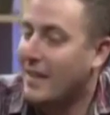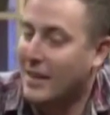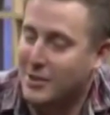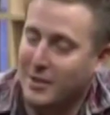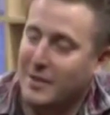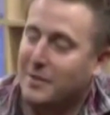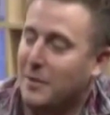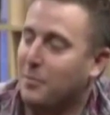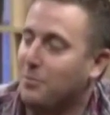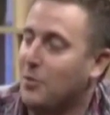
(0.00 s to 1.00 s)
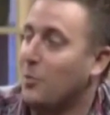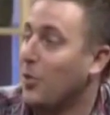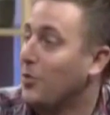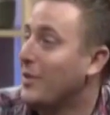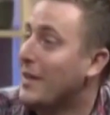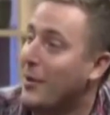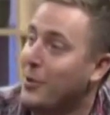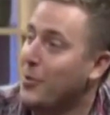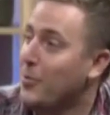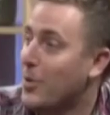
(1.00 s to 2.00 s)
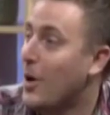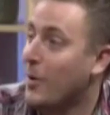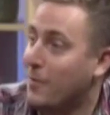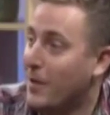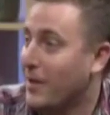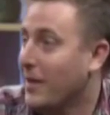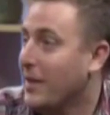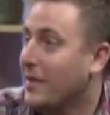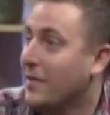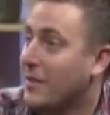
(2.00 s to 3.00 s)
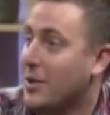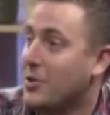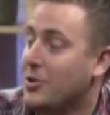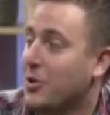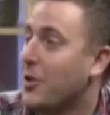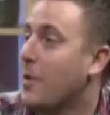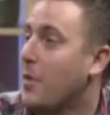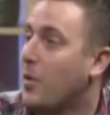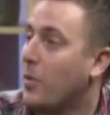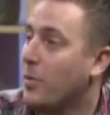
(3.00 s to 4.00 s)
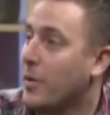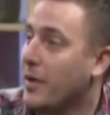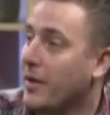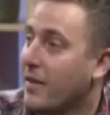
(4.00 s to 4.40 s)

Actually, I'm supposed to tell you confidently that you should come home with me.